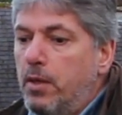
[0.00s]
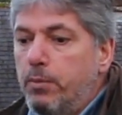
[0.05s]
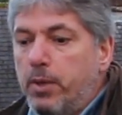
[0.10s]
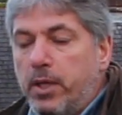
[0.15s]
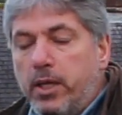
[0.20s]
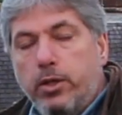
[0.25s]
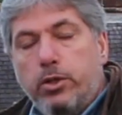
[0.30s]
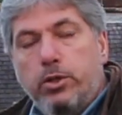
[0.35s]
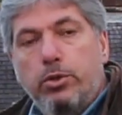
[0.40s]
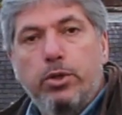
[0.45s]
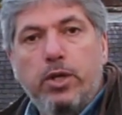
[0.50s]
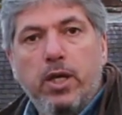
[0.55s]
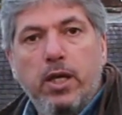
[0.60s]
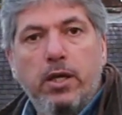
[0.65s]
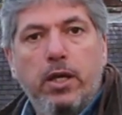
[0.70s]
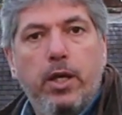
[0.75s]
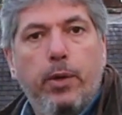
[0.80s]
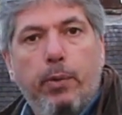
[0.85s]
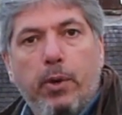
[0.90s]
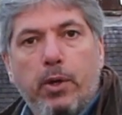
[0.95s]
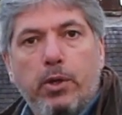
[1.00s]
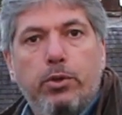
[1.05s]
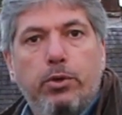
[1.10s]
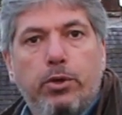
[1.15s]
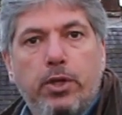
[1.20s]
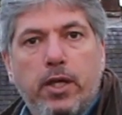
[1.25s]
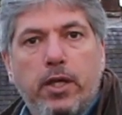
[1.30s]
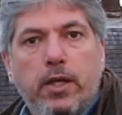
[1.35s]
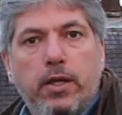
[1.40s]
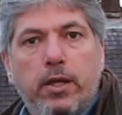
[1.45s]
But he took it, he worked
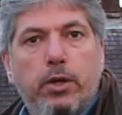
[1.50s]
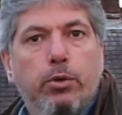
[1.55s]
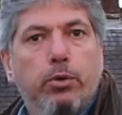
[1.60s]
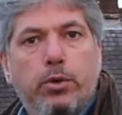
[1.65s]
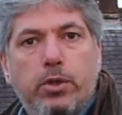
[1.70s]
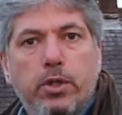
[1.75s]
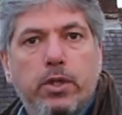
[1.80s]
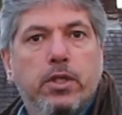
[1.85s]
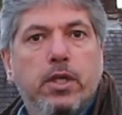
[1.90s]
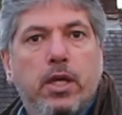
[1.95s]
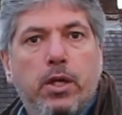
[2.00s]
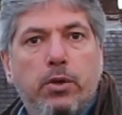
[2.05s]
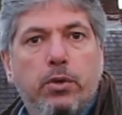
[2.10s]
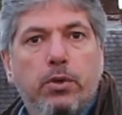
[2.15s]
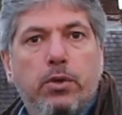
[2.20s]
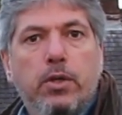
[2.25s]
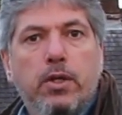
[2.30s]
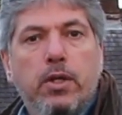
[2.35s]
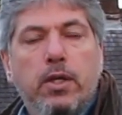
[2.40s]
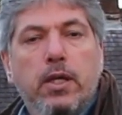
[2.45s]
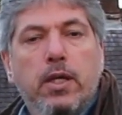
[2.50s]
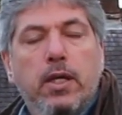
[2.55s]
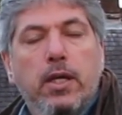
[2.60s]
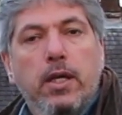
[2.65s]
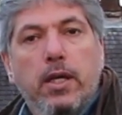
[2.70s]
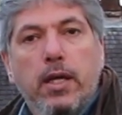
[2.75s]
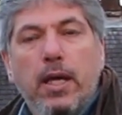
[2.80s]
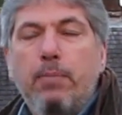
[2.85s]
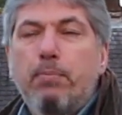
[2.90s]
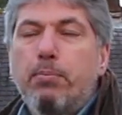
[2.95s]
on it, he wrote it down.
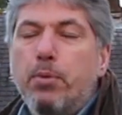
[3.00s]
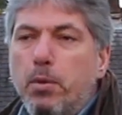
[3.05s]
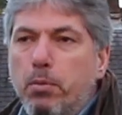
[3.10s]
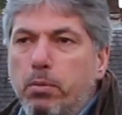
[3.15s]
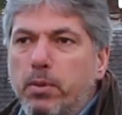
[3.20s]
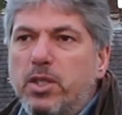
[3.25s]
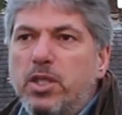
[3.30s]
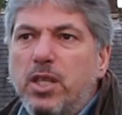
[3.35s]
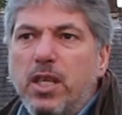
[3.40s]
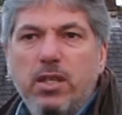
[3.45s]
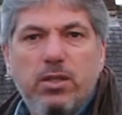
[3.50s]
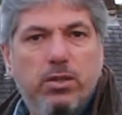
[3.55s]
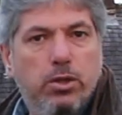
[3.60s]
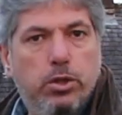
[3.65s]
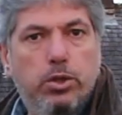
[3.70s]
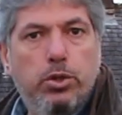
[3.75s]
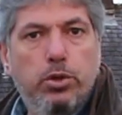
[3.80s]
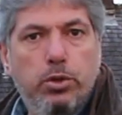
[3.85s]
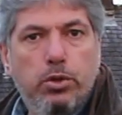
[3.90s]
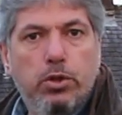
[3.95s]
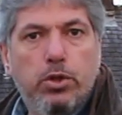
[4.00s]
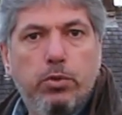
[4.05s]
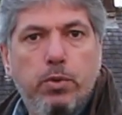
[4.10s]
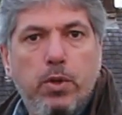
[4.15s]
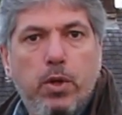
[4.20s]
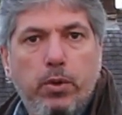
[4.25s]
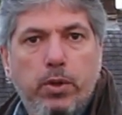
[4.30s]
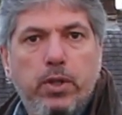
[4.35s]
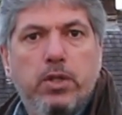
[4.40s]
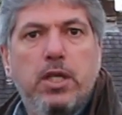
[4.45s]
He probably changed the tune as
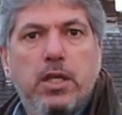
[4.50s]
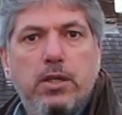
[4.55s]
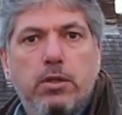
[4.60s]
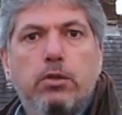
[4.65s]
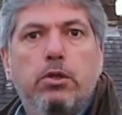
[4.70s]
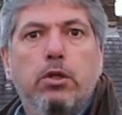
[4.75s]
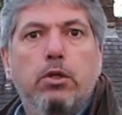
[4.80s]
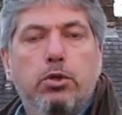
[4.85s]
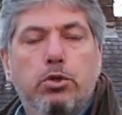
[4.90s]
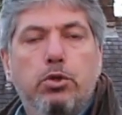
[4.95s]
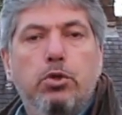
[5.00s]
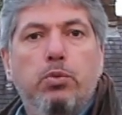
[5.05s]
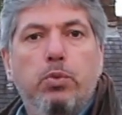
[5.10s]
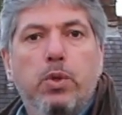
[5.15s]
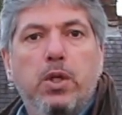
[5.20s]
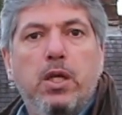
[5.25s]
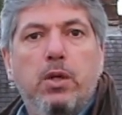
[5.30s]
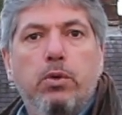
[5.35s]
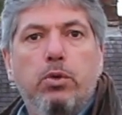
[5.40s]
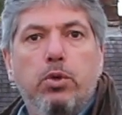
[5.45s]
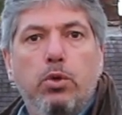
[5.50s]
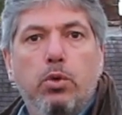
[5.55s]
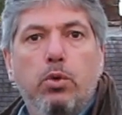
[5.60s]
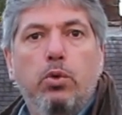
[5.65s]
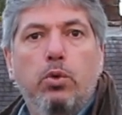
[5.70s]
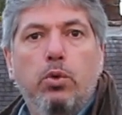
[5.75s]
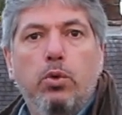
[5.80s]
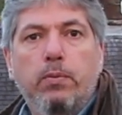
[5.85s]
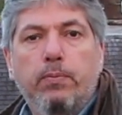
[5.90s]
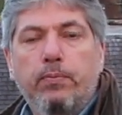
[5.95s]
well, he changed it to the tune we now
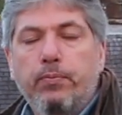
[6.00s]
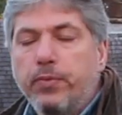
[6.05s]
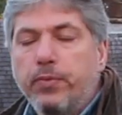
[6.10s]
know.